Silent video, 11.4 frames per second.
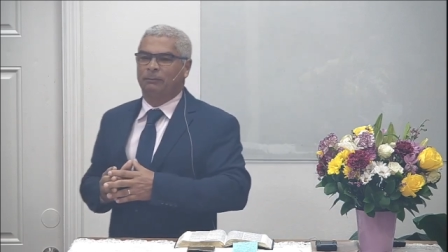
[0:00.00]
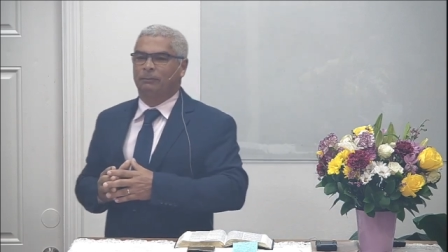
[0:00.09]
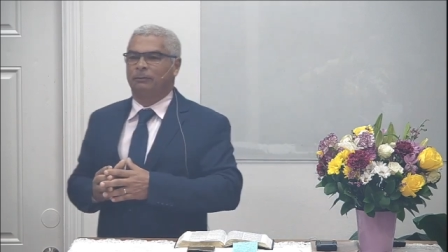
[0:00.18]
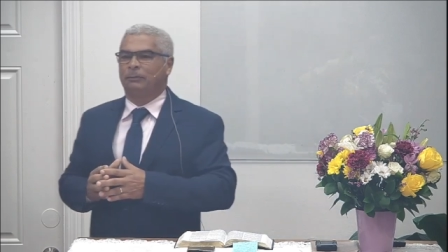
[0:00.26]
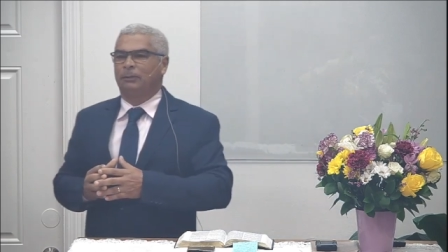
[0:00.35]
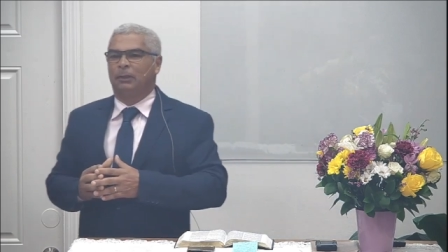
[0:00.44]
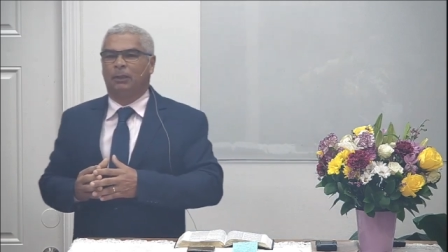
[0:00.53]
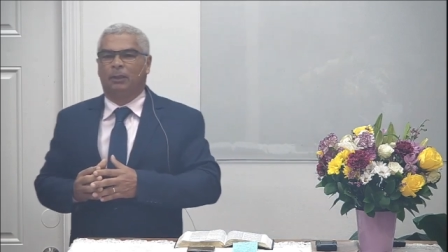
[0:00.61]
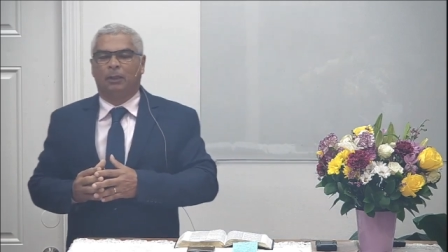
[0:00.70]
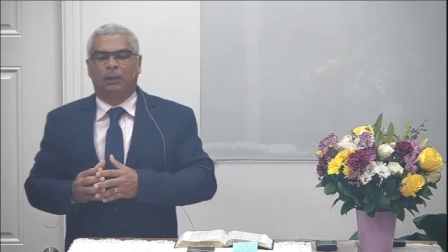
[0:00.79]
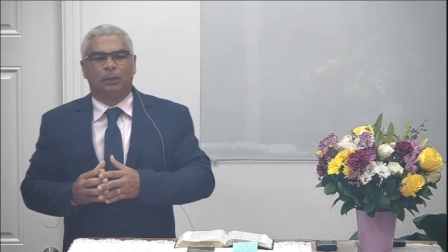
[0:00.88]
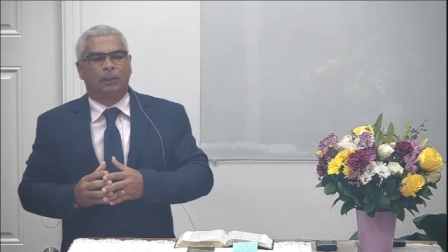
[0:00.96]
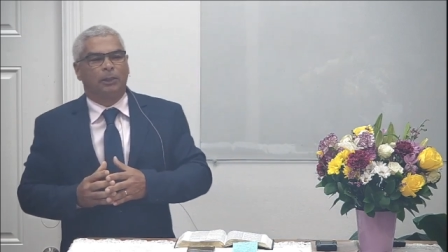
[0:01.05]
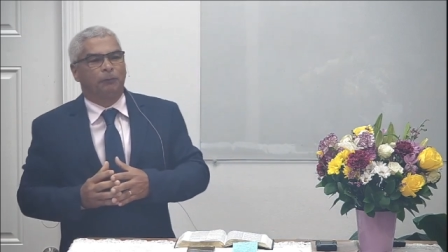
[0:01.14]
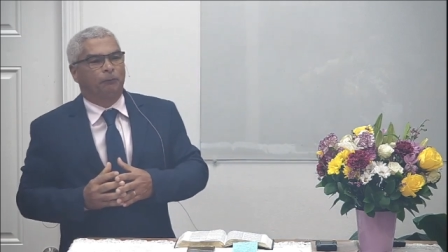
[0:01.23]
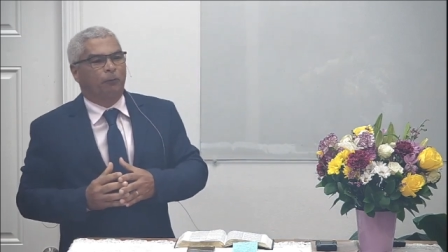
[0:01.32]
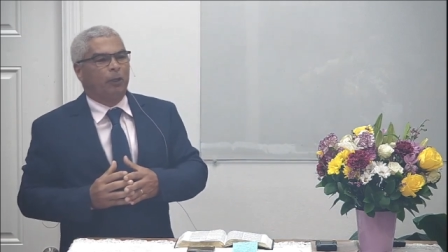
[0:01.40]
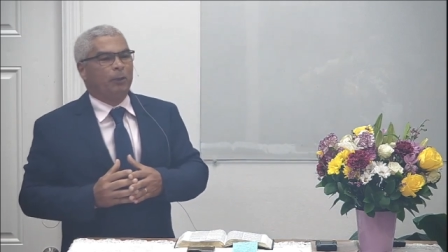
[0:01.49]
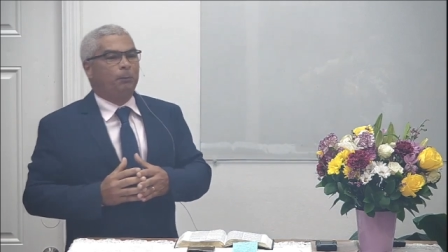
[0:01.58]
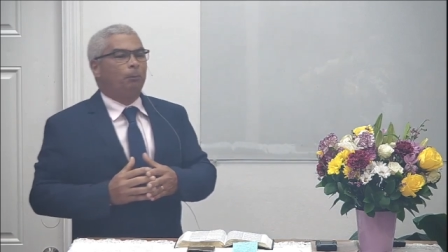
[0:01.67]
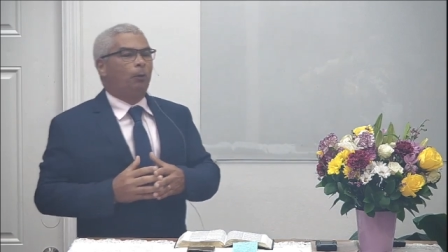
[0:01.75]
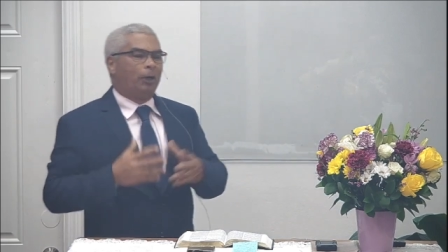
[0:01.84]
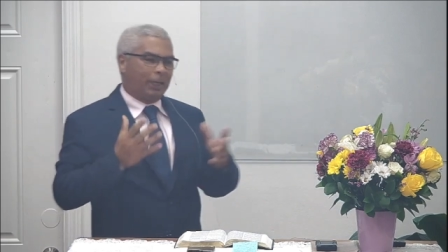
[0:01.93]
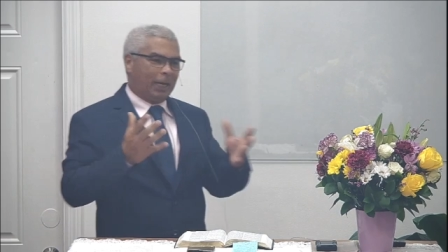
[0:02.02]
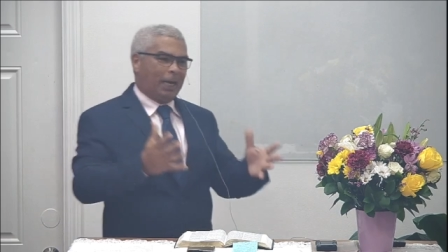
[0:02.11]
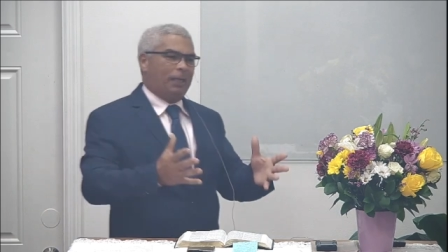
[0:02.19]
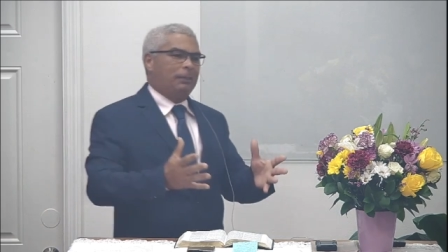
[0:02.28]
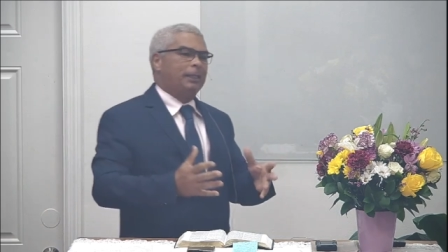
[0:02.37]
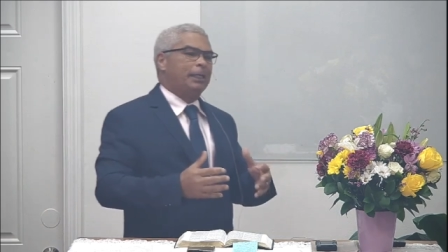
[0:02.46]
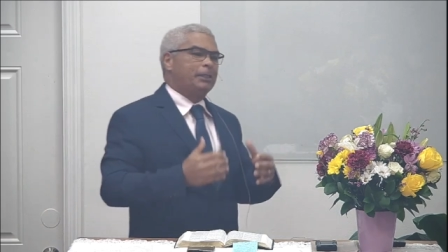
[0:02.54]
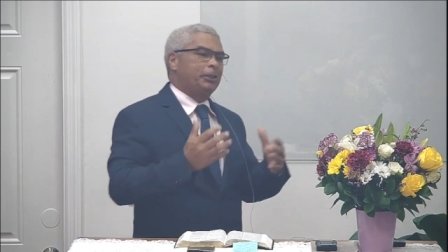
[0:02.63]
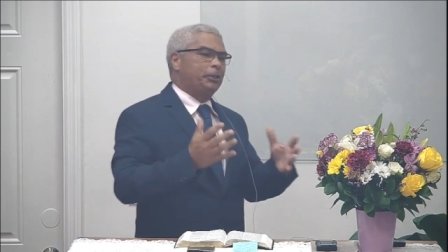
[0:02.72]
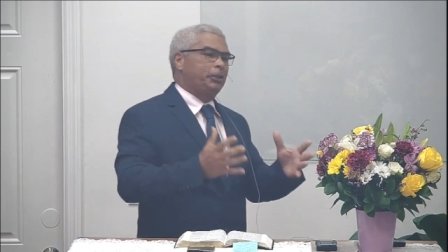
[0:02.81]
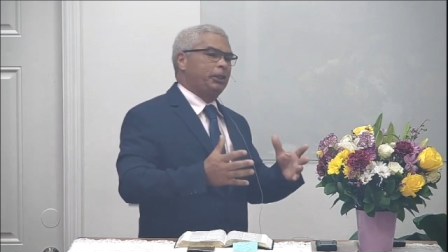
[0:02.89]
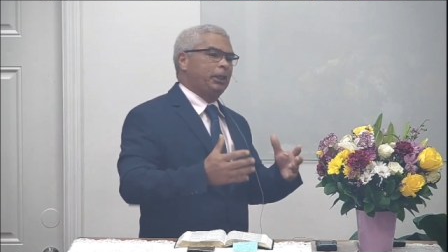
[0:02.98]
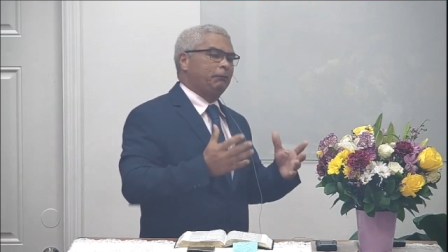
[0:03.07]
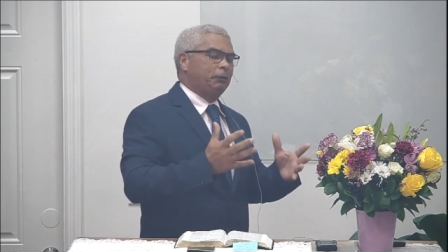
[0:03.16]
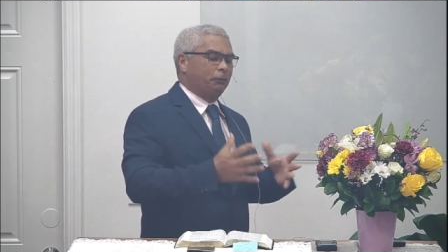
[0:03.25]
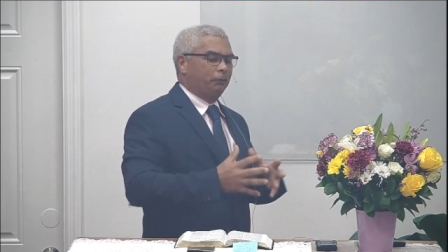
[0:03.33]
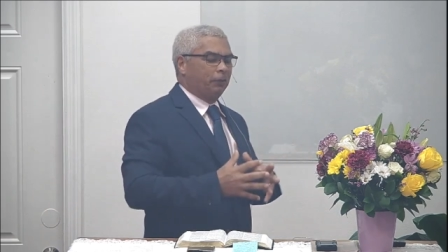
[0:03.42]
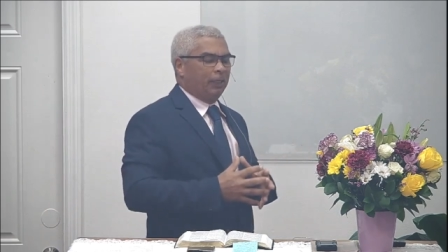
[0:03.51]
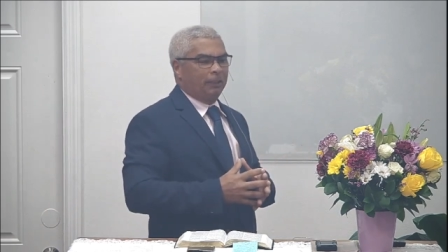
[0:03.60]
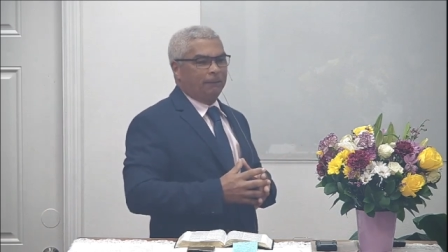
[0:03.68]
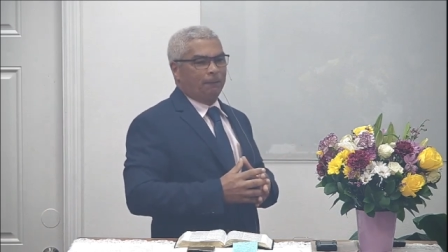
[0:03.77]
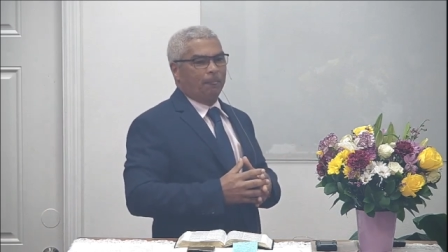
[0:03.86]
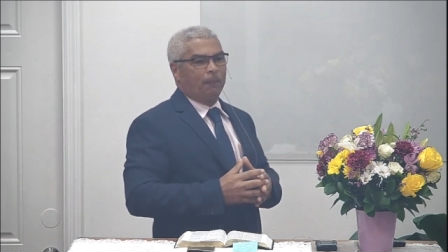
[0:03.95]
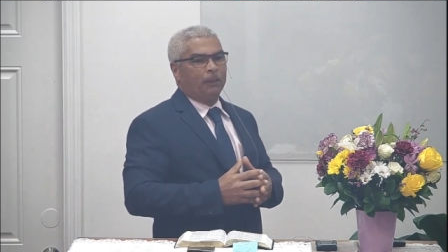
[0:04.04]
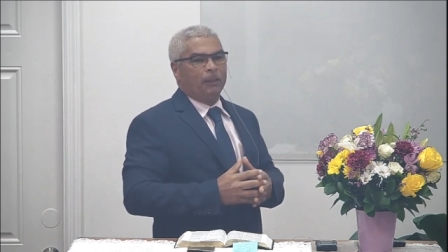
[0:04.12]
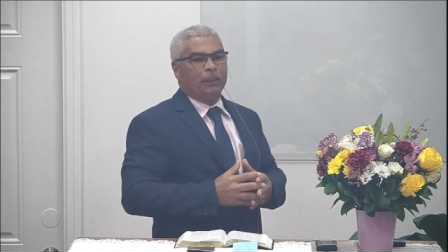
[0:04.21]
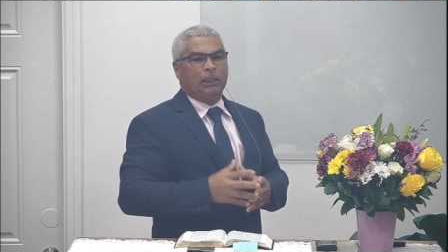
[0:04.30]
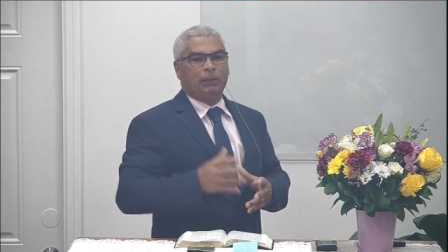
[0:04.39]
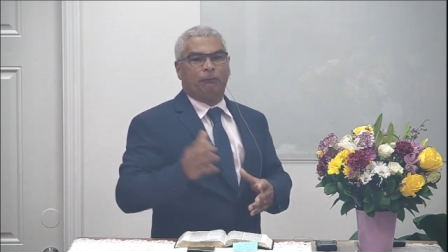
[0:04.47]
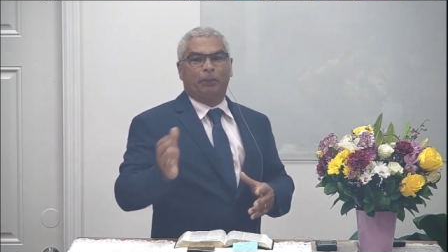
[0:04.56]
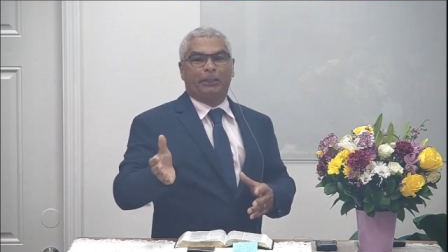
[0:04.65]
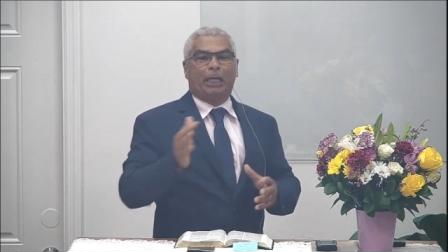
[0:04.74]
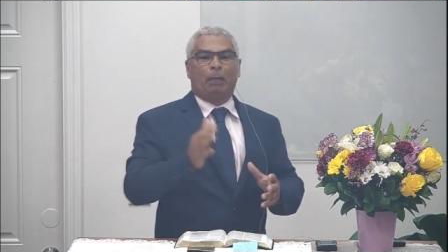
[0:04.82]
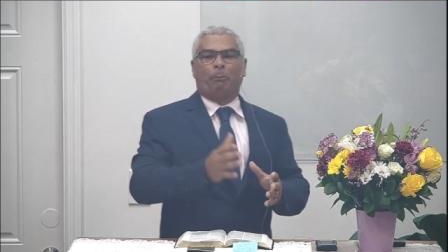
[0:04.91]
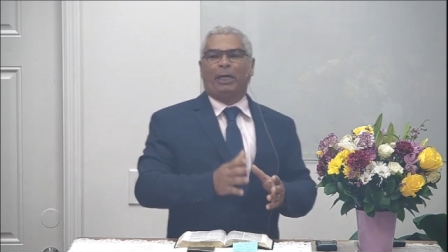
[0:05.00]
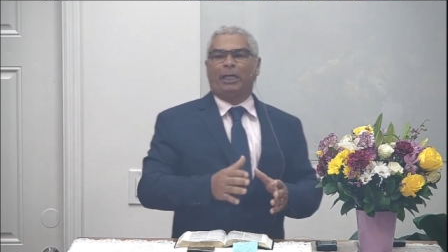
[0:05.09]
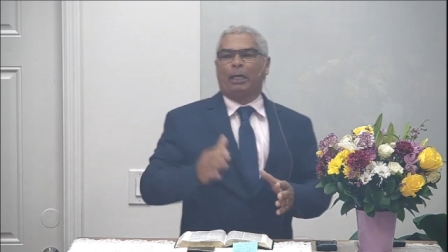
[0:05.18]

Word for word: Was a young lady that went to live and reside and live,